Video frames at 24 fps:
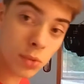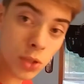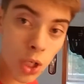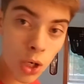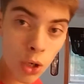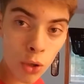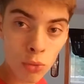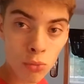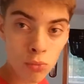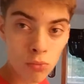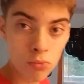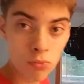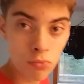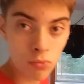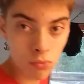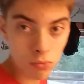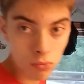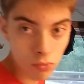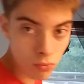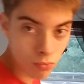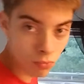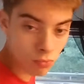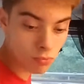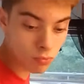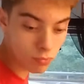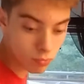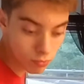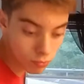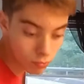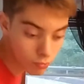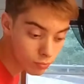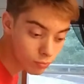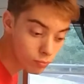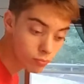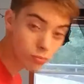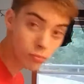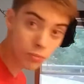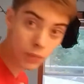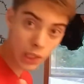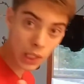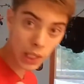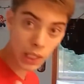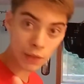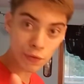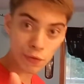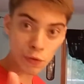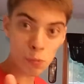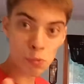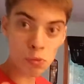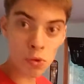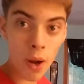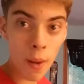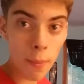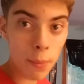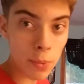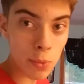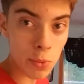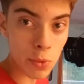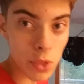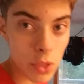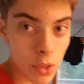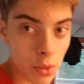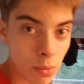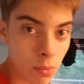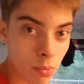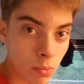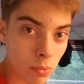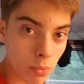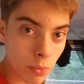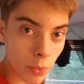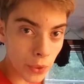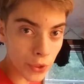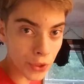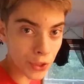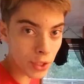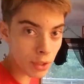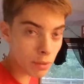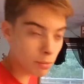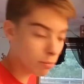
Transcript: so, got a few problems with